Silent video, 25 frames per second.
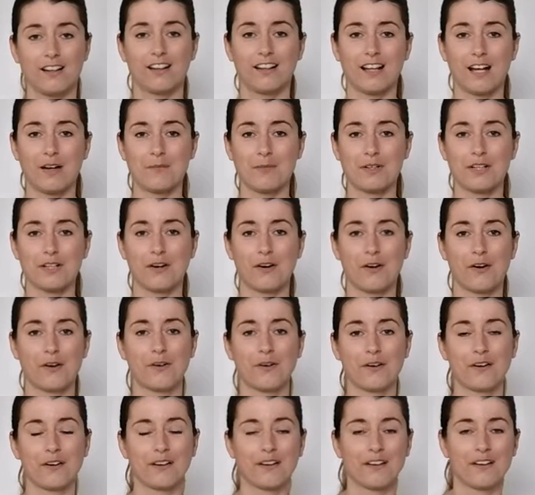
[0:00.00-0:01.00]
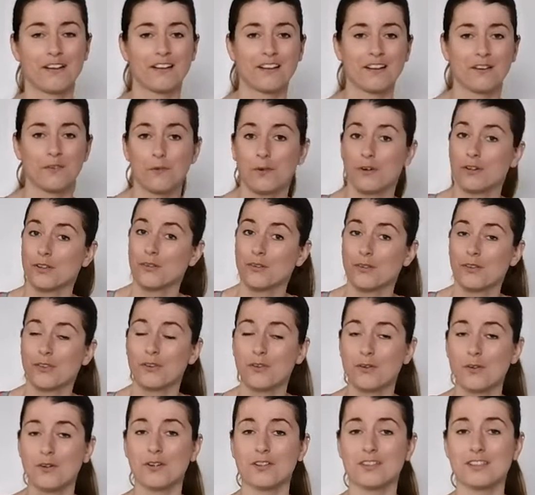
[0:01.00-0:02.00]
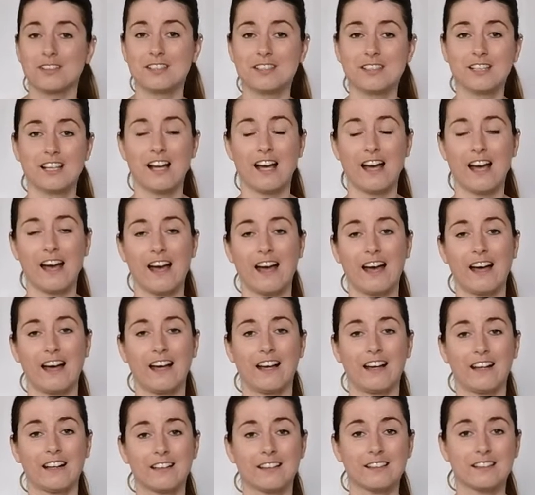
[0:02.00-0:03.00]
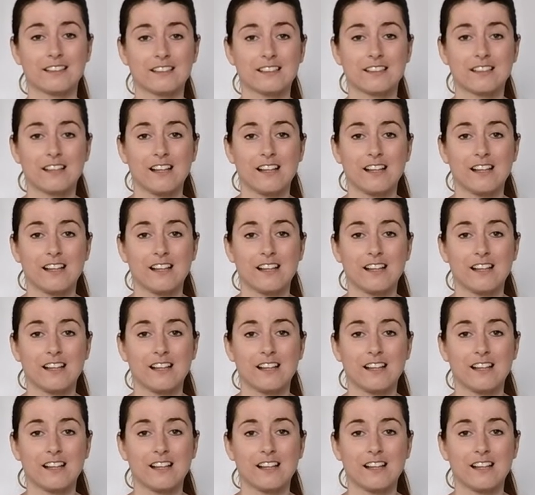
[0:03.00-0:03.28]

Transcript: Let me know what you thought. And